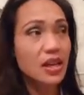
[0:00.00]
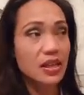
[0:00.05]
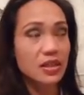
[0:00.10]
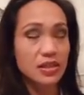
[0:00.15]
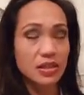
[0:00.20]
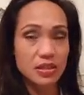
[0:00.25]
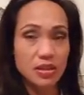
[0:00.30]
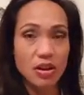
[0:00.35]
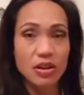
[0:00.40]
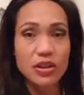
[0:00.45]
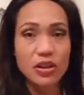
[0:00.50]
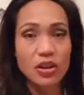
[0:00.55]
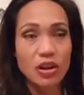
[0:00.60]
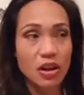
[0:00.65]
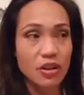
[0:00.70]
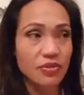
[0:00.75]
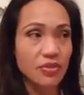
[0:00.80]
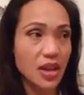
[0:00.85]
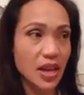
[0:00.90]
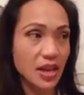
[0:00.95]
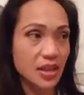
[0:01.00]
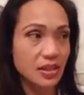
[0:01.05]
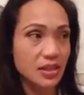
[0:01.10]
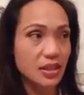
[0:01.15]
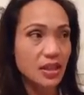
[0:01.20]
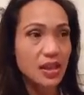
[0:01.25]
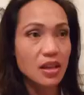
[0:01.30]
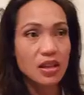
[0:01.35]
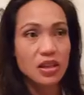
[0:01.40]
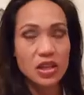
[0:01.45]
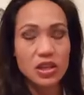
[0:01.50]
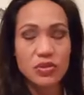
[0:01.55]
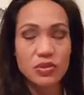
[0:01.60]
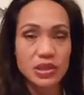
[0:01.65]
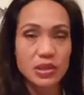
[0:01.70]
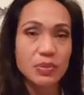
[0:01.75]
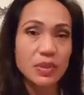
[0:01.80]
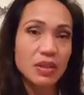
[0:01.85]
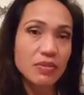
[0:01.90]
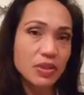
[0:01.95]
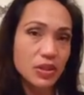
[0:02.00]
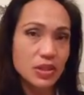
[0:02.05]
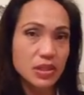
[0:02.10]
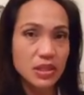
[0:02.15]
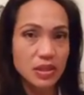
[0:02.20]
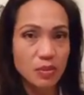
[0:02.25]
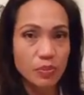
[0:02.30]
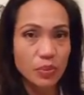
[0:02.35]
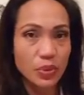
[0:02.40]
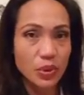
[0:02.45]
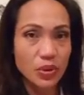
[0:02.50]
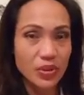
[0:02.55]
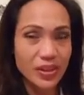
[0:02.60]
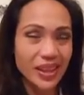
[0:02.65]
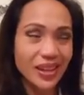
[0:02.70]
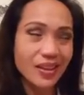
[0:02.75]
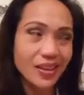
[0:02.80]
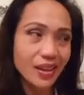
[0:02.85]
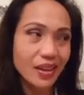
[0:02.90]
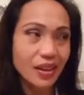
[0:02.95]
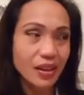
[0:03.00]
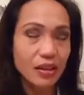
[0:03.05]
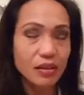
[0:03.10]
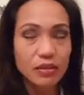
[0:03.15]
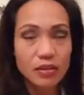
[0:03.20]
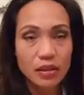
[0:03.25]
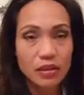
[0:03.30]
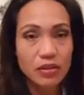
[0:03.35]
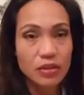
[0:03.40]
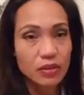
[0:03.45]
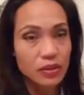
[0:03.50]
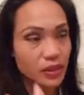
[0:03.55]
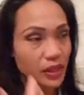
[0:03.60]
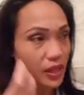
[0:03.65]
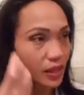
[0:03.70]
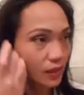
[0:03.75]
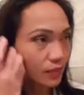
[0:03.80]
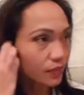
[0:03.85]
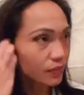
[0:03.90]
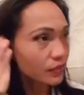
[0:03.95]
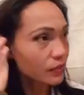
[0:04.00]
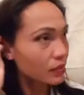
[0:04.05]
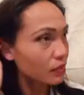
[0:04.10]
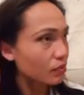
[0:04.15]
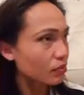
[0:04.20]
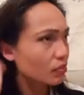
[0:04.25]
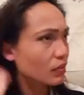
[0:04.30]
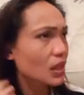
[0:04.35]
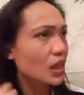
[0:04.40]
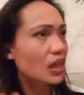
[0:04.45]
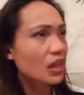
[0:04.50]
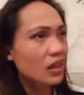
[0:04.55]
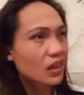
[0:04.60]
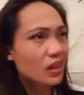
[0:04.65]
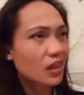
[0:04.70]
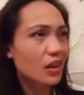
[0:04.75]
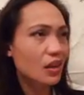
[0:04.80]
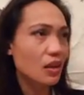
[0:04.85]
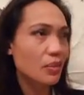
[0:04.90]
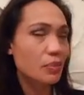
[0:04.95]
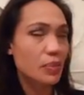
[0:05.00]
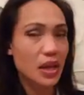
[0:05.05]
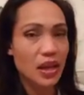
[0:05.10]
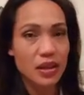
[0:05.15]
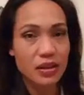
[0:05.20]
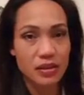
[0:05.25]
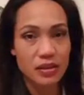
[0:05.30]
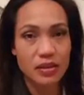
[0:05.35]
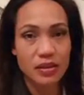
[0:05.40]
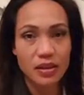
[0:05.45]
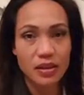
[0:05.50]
It started off as, you know, something very simple, like, you know, like, yeah, not bad.